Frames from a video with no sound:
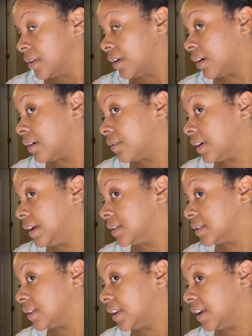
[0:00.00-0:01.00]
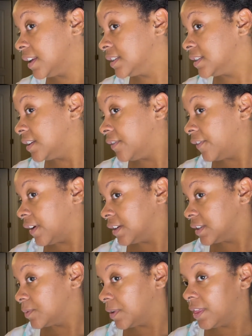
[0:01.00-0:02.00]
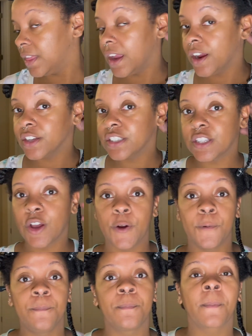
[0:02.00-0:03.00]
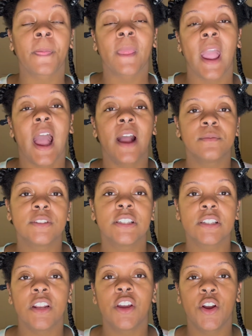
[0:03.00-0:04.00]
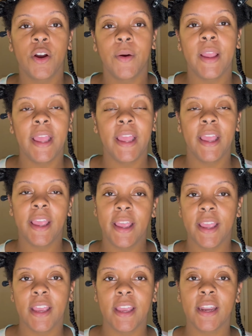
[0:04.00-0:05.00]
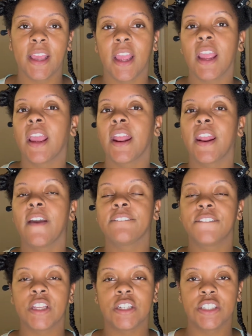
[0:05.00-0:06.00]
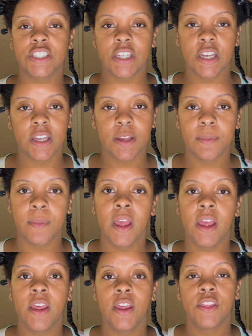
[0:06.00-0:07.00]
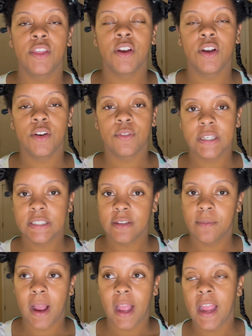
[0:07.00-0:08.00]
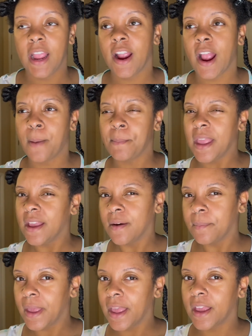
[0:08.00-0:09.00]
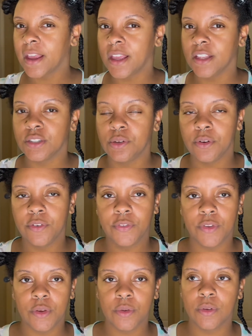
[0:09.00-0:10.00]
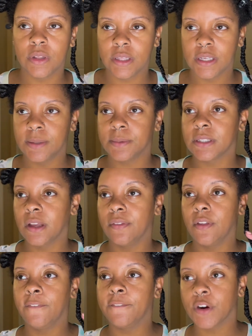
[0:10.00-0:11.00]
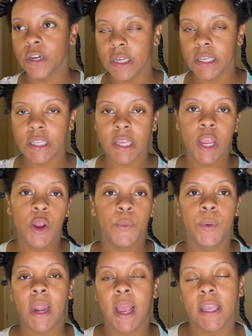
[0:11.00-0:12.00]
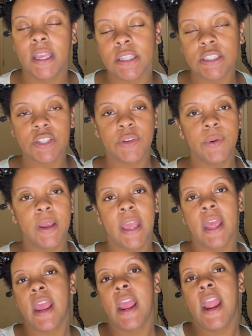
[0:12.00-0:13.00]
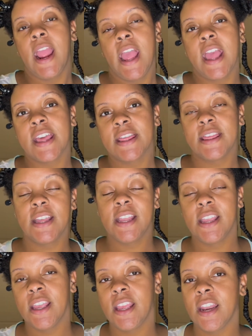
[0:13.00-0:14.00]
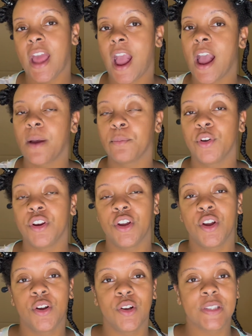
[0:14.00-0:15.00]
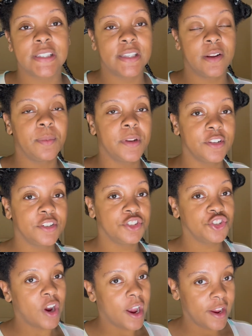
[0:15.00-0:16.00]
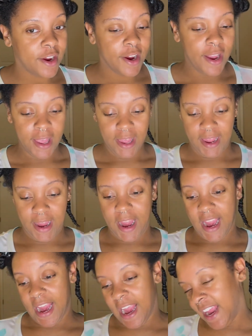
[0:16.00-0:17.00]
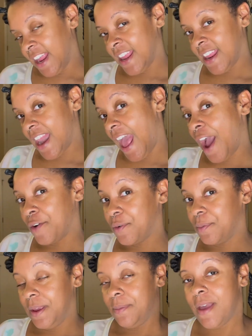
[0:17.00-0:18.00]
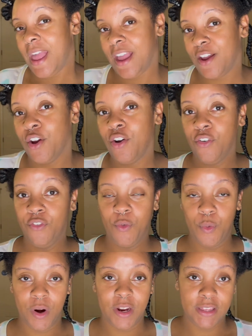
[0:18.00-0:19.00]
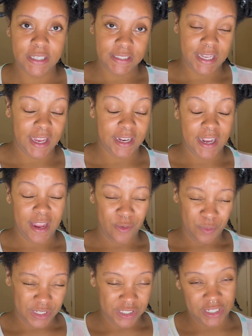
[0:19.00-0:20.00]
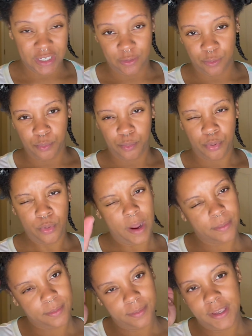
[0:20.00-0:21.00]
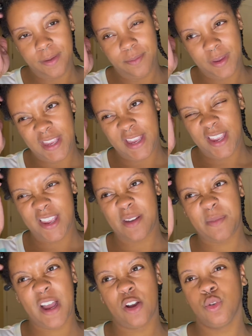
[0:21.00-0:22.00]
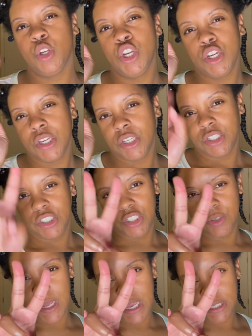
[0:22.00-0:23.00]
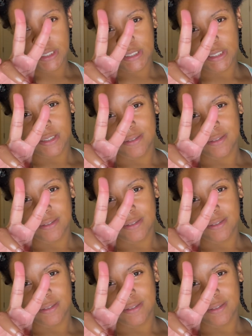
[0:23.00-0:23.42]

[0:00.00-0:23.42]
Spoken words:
All right, so that is the first one there. So I'm just gonna go ahead and finish up the rest of my hair. I may come back and do a few clips of the front when I get to it, and then I'm gonna go sit up under the dryer, and I will be back for the takedown, which it'll probably be in about 2 days.